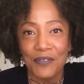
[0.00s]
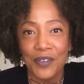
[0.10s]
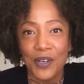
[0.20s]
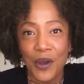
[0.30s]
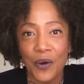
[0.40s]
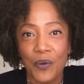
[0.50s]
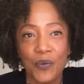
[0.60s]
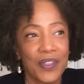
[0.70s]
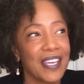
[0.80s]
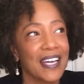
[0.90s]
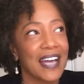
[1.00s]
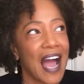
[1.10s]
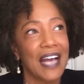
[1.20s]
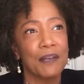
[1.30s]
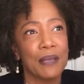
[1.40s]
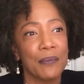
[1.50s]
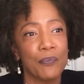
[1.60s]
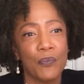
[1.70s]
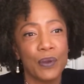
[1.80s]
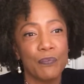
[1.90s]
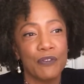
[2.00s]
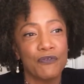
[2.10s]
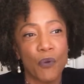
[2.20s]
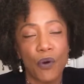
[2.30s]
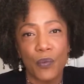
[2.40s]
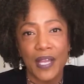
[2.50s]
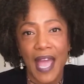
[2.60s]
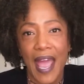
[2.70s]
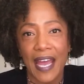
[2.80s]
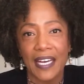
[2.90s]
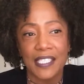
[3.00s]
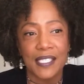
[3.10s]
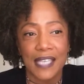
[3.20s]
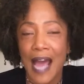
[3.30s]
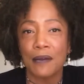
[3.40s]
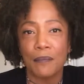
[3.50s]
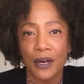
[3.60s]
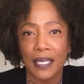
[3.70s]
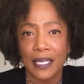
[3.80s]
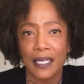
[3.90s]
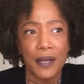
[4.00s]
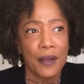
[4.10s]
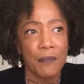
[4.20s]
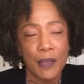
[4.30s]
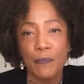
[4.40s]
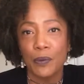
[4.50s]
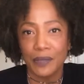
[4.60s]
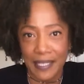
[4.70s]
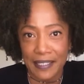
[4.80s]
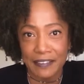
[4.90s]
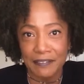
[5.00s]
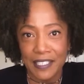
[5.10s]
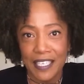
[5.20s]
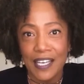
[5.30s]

The economy, before we had a stock market, people lived.